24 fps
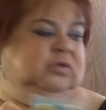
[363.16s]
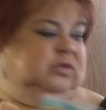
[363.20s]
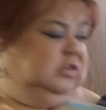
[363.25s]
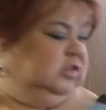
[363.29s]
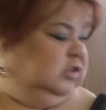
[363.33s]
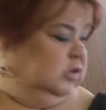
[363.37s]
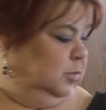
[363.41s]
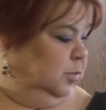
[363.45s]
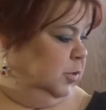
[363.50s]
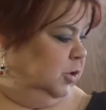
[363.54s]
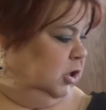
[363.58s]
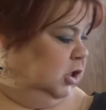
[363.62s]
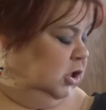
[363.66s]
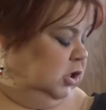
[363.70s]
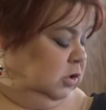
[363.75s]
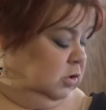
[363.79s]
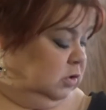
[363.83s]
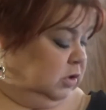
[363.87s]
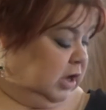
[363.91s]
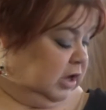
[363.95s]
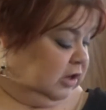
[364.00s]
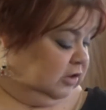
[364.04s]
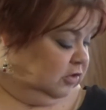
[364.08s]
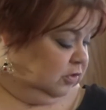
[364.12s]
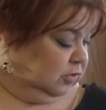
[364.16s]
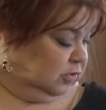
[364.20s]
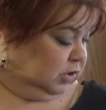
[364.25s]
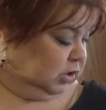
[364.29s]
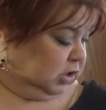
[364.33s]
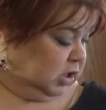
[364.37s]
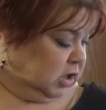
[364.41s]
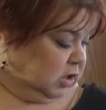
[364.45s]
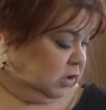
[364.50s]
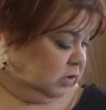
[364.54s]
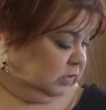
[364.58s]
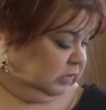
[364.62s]
were super cute. Got two
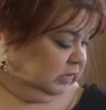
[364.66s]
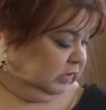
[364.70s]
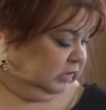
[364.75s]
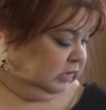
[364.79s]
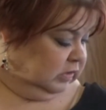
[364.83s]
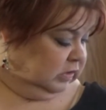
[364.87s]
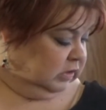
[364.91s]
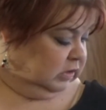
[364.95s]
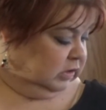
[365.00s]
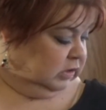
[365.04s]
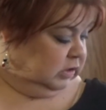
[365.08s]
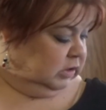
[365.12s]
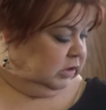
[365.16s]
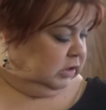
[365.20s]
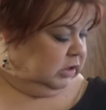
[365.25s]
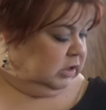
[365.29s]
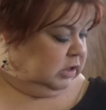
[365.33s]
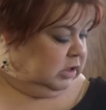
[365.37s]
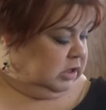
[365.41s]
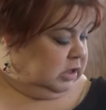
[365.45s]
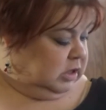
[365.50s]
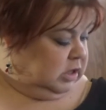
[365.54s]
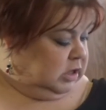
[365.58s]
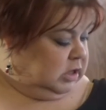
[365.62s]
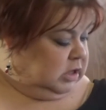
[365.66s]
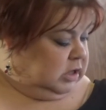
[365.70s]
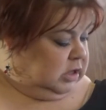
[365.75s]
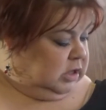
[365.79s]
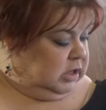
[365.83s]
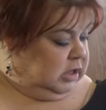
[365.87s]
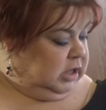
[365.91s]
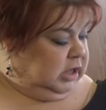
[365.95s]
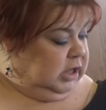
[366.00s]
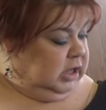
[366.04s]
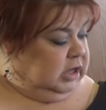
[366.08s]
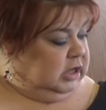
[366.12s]
of those.
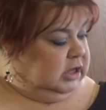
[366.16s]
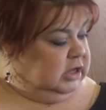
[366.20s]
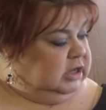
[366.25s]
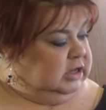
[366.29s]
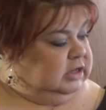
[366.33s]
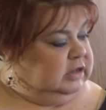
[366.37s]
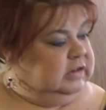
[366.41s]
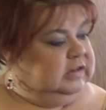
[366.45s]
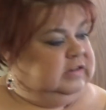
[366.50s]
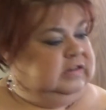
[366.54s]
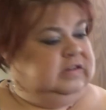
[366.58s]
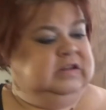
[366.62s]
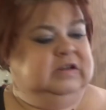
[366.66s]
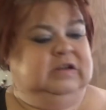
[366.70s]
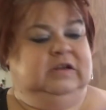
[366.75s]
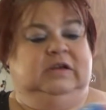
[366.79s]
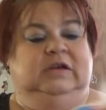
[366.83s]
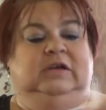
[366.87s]
And